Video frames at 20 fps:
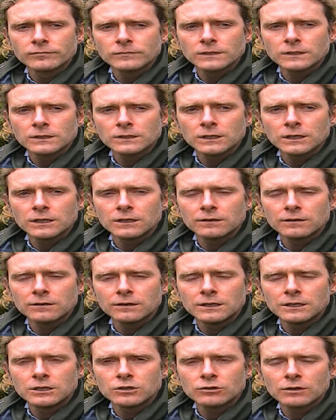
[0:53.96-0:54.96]
So yeah, it's an
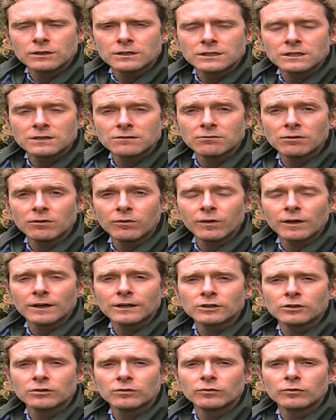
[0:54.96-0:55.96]
interesting
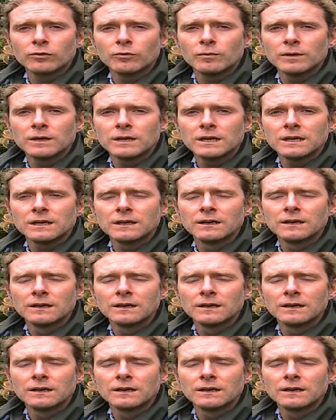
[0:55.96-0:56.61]
reflection for me